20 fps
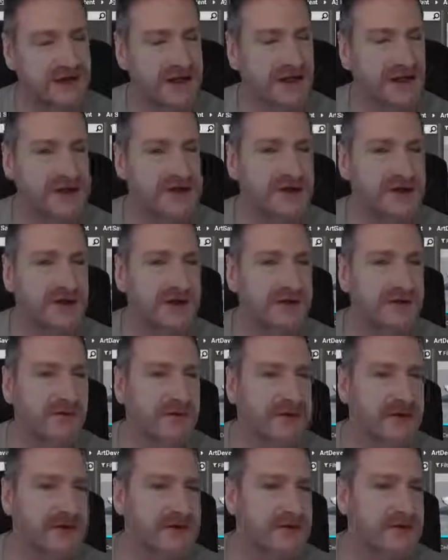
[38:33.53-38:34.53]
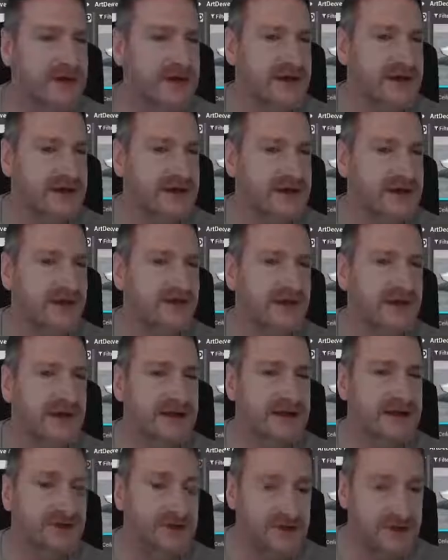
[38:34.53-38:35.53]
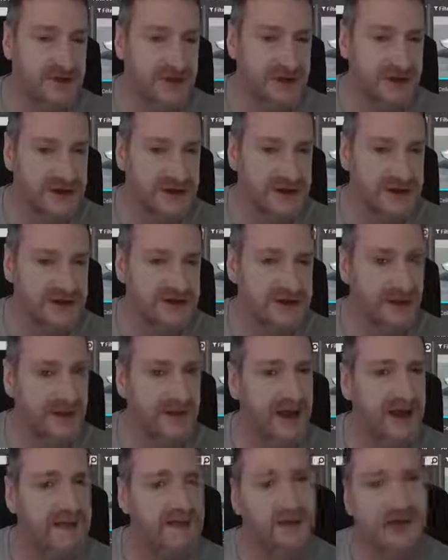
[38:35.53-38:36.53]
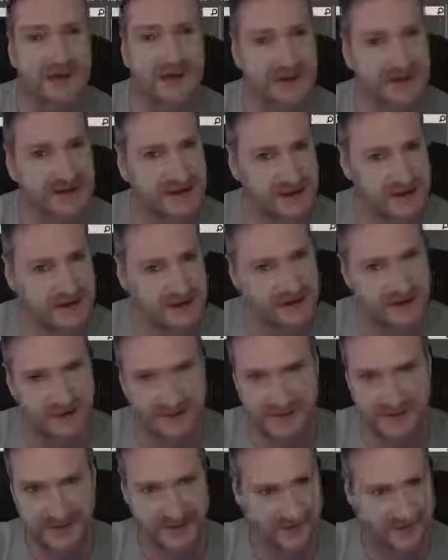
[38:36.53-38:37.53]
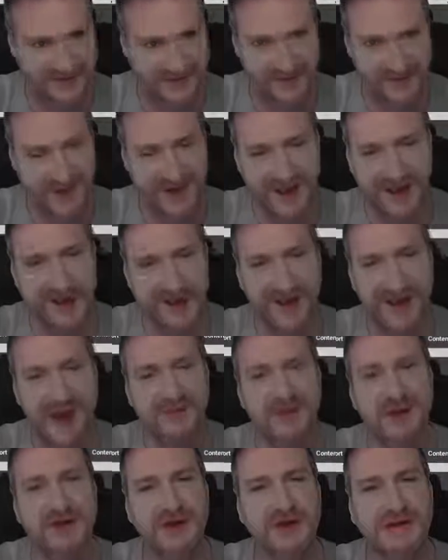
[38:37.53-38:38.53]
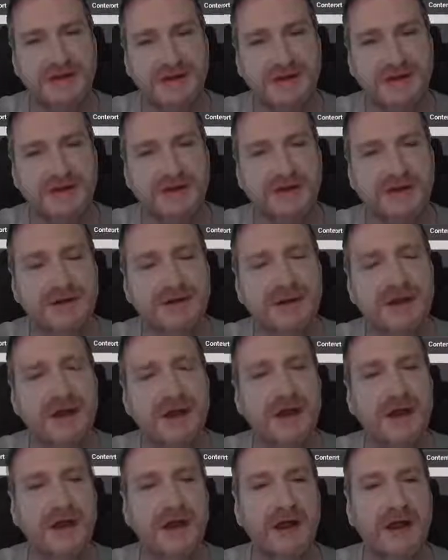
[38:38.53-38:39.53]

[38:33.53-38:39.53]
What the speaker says: so you can join the PhilDoes3D server. That's on the Twitch desktop app, not Discord. I'm not using Discord.